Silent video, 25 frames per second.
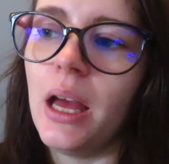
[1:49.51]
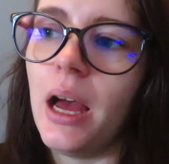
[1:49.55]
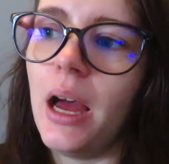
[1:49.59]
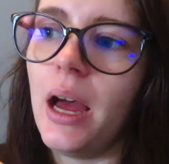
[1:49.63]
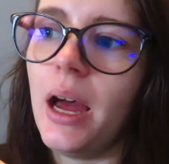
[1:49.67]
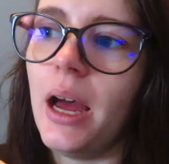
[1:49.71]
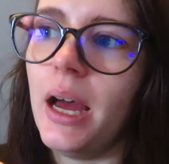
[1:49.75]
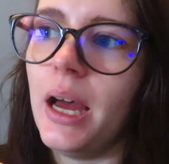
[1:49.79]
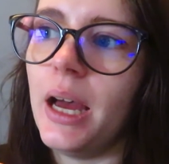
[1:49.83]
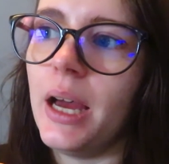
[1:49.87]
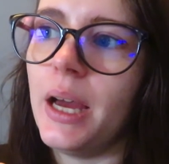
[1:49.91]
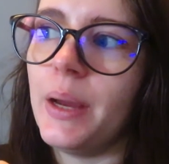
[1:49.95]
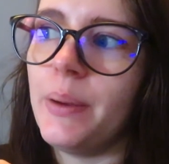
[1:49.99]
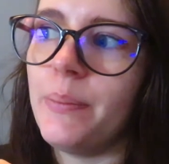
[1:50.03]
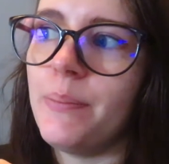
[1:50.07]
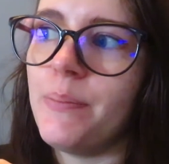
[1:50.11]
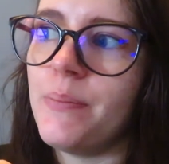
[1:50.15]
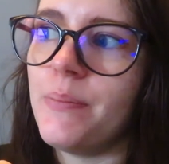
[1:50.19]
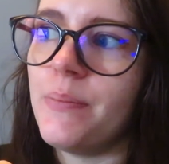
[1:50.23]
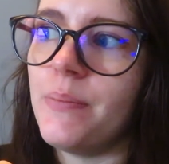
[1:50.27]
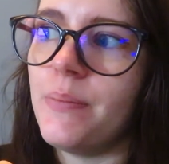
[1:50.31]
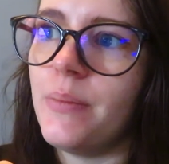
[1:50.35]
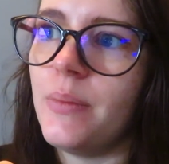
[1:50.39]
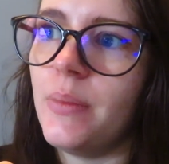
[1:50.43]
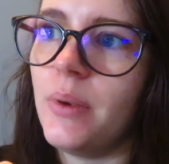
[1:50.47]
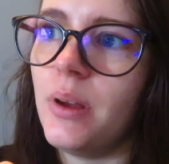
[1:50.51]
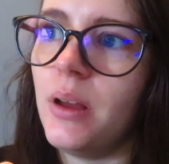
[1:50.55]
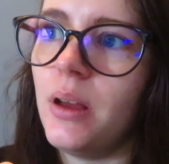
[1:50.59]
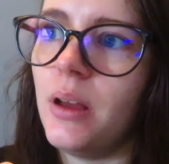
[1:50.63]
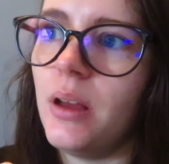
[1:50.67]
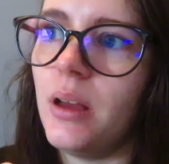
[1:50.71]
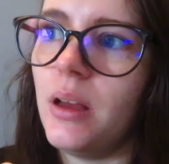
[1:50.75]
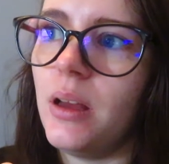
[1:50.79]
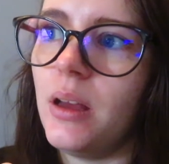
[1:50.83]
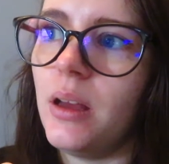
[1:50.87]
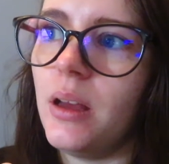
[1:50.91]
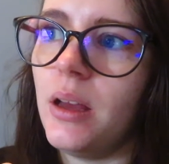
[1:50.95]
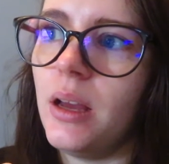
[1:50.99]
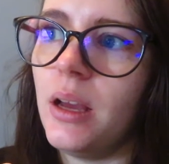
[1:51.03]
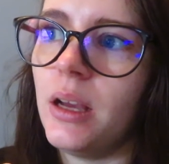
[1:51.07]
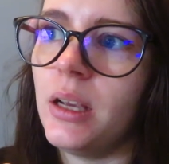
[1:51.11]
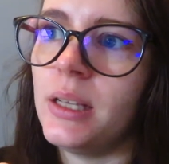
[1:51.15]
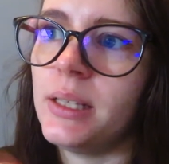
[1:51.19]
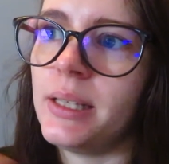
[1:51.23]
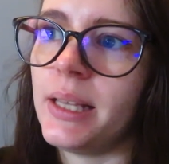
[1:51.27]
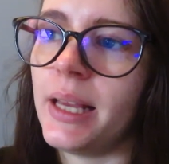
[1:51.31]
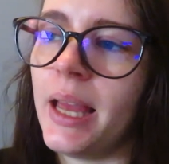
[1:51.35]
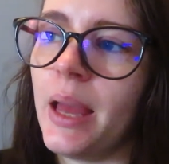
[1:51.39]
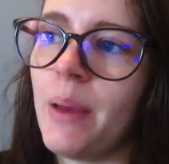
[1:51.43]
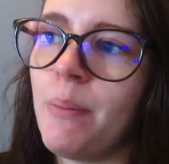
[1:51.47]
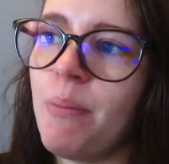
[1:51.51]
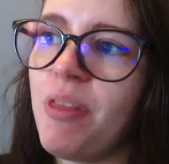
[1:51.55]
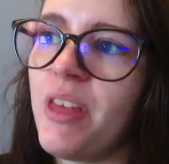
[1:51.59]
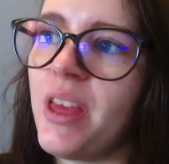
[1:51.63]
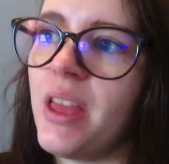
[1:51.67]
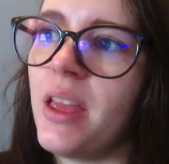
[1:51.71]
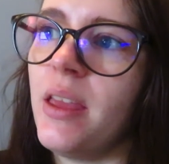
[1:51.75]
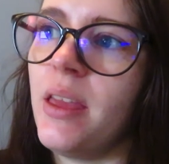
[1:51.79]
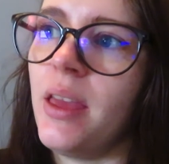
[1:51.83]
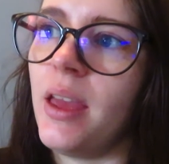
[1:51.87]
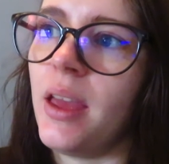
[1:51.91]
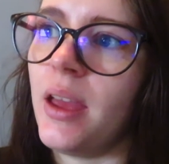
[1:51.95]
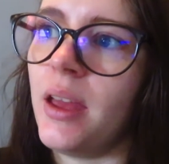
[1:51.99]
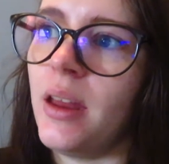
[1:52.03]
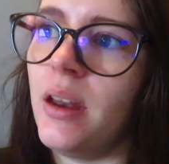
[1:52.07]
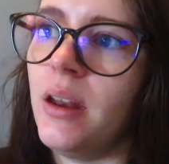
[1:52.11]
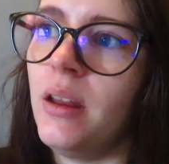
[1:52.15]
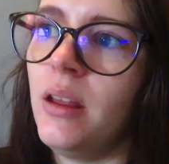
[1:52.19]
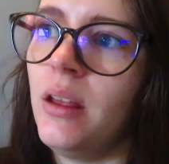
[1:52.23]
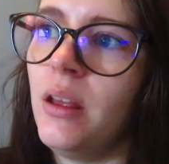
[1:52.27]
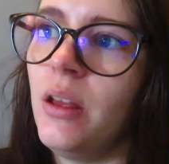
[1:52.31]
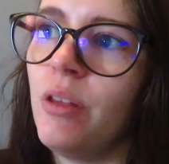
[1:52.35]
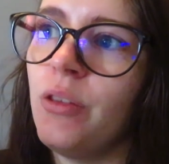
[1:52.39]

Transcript: because I kept thinking,